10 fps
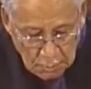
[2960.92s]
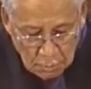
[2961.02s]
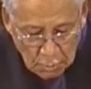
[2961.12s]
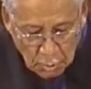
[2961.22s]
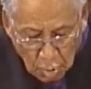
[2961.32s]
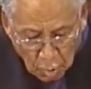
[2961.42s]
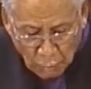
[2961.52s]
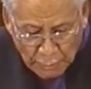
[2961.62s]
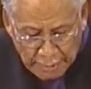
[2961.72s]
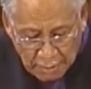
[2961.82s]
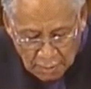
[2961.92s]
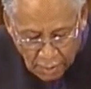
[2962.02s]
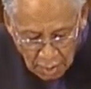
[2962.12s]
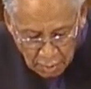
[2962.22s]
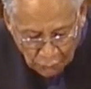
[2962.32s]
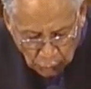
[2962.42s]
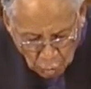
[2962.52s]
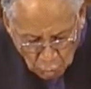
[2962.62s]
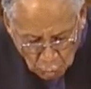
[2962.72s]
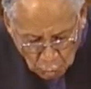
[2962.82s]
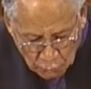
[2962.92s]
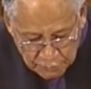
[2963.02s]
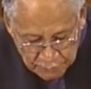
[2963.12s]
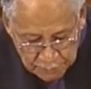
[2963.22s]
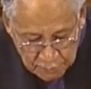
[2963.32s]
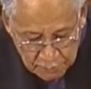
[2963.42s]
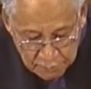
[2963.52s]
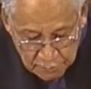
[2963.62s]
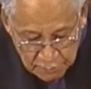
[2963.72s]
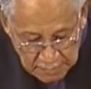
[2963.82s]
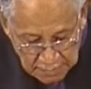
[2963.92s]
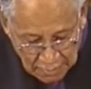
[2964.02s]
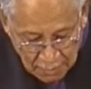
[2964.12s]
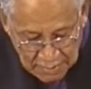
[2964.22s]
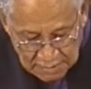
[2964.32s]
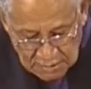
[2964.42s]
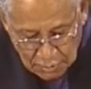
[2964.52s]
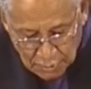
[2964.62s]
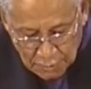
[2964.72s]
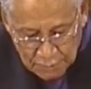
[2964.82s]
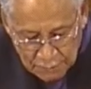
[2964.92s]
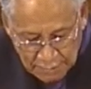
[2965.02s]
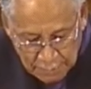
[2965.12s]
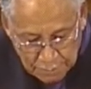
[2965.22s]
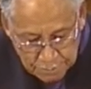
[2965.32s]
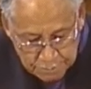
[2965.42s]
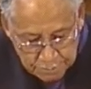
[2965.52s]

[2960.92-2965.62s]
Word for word: knowing of whom thou hast learned them.